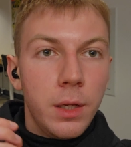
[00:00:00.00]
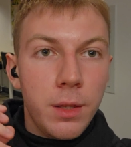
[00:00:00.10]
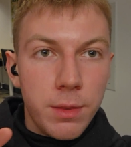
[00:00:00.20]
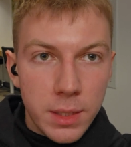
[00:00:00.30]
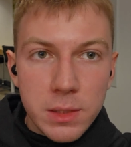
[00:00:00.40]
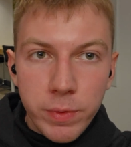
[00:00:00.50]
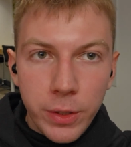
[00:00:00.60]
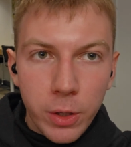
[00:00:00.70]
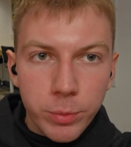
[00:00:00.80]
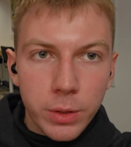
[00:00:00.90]
In this
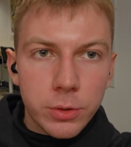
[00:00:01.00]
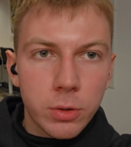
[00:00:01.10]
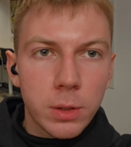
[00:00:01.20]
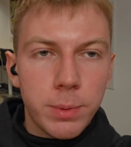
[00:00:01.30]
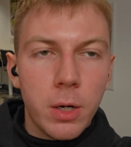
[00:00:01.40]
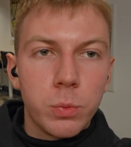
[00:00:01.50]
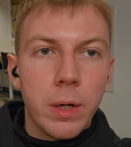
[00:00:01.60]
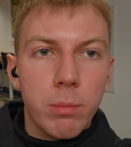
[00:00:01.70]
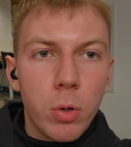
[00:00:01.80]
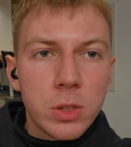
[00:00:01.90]
video, I'm gonna talk about
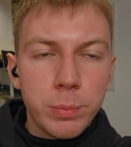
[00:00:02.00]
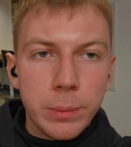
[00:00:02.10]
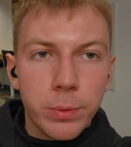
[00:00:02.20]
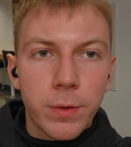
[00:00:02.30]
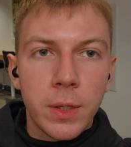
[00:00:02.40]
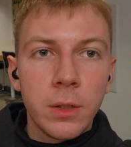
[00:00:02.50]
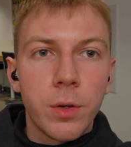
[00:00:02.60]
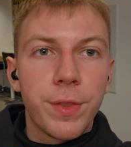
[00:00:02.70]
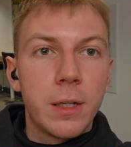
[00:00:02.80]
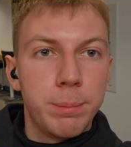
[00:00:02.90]
why most people think
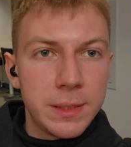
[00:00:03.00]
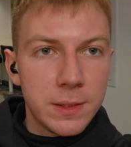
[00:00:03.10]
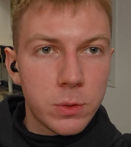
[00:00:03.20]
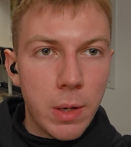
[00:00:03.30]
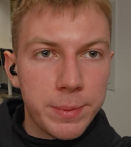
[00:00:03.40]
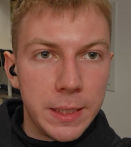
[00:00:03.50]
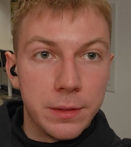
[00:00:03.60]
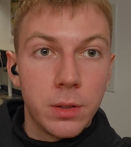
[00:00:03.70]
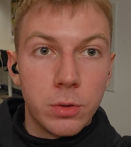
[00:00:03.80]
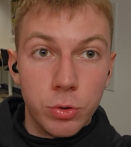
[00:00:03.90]
of their business
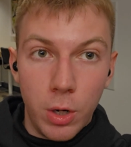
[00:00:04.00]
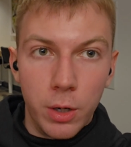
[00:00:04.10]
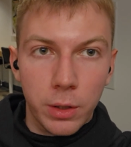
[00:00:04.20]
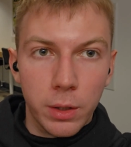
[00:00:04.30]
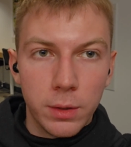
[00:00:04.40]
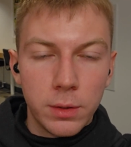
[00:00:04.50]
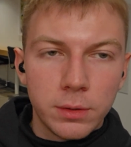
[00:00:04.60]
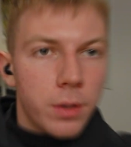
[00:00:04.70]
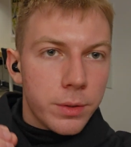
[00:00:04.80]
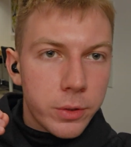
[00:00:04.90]
website wrong.
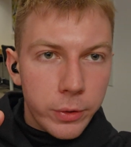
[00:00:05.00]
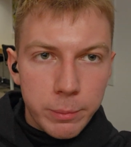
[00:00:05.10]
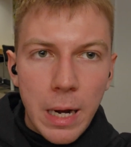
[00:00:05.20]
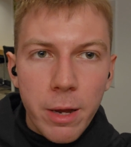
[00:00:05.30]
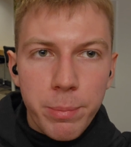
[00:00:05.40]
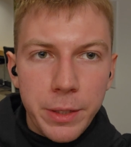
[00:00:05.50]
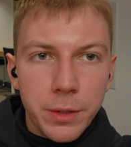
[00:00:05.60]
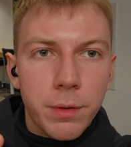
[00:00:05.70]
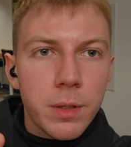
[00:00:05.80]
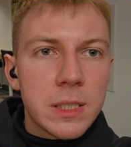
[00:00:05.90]
So in my
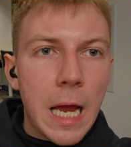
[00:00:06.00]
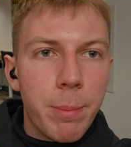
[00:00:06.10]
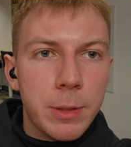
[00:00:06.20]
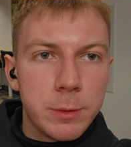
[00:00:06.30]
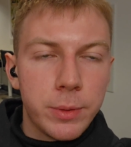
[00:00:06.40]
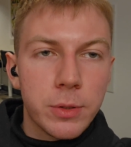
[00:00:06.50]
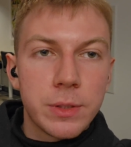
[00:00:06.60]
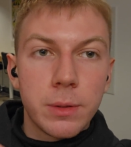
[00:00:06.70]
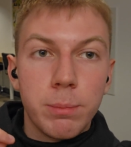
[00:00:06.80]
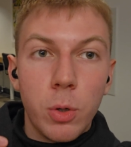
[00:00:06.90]
opinion, this happens
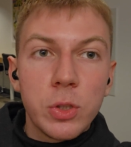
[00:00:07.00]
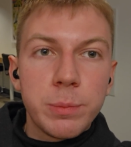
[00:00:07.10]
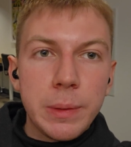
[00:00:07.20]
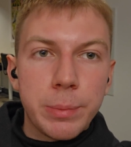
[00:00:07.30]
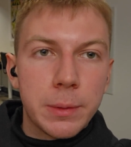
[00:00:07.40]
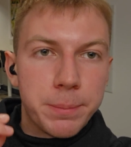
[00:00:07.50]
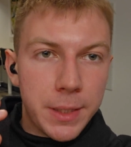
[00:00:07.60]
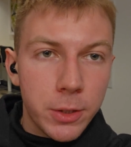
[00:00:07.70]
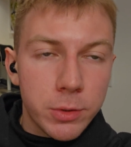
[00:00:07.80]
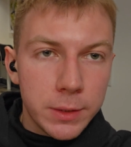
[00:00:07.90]
because most people
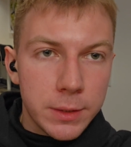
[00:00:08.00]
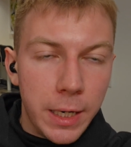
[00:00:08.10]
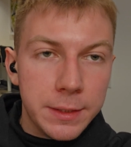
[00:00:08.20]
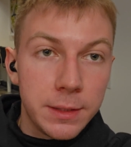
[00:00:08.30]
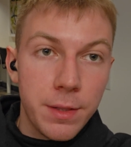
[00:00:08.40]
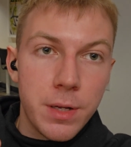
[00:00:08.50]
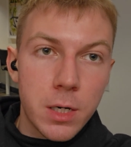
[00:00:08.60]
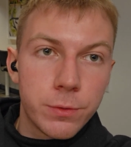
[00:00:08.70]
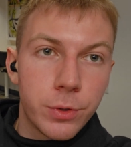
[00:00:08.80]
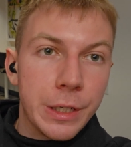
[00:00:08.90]
prioritize and
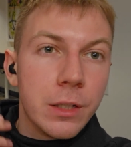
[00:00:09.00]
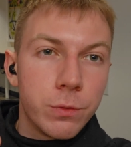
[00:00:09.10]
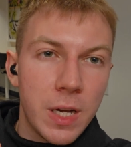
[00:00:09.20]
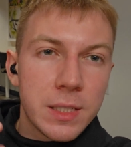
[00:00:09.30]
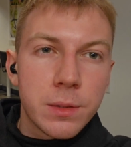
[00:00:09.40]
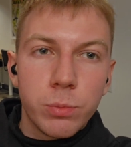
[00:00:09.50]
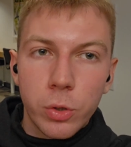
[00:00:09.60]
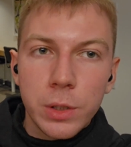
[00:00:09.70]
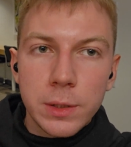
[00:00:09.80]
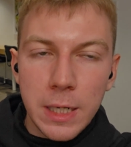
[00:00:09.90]
therefore invest
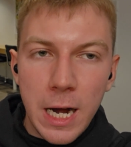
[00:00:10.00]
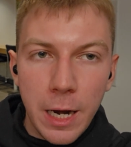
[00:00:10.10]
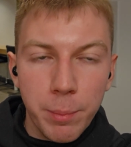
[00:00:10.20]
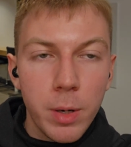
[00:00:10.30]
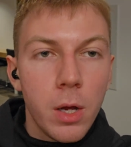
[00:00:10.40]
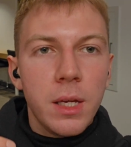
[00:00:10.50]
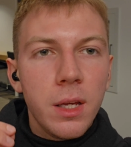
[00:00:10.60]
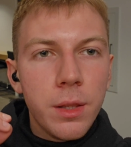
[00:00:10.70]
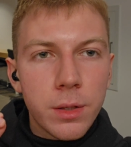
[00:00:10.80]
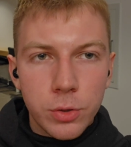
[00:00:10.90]
more time
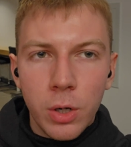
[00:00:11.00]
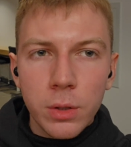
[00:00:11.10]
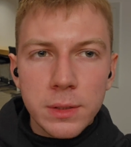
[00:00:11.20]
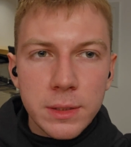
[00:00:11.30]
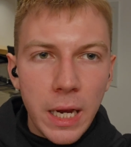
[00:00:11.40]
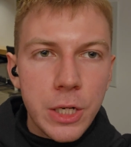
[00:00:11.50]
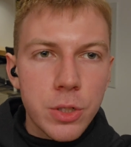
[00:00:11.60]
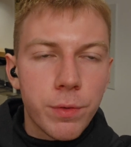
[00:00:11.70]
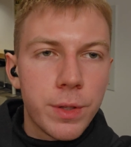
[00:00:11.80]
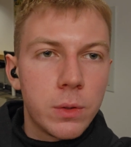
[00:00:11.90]
in the wrong
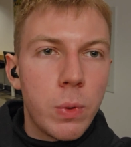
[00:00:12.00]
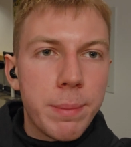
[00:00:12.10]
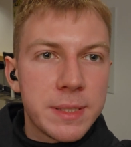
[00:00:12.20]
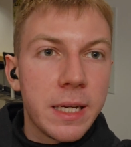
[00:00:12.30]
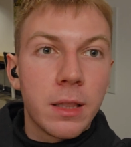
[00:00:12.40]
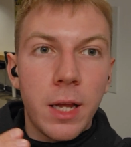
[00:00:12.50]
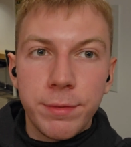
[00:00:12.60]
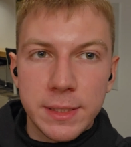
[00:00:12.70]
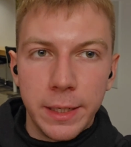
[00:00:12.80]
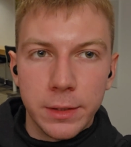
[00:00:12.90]
stage of their website
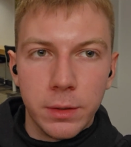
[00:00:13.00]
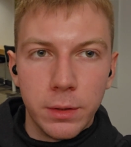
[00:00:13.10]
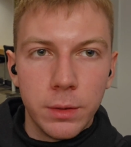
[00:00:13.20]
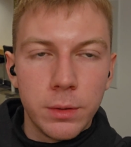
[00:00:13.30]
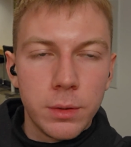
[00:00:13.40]
lifecycle.